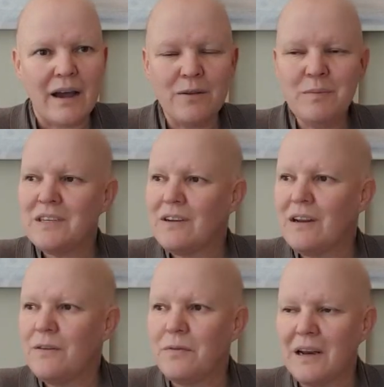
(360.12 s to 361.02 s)
I don't
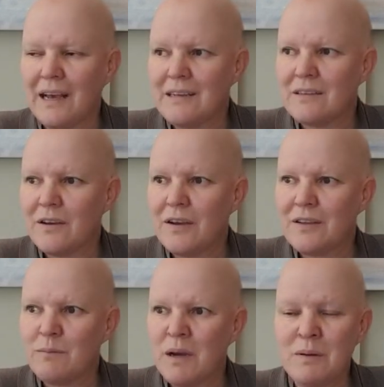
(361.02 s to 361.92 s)
particularly feel like
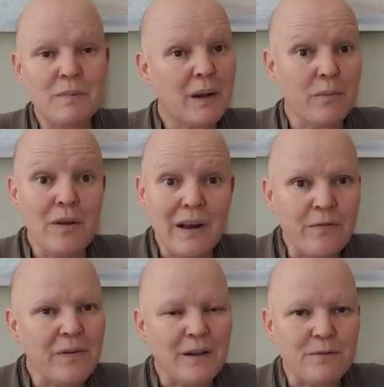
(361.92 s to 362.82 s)
sewing at the moment, but I'm
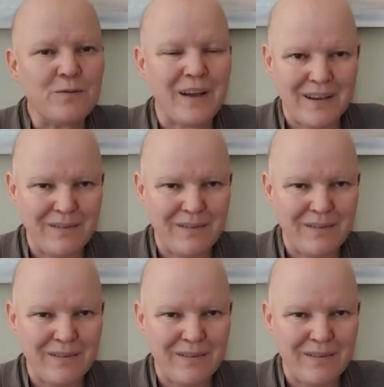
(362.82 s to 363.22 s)
really thankful for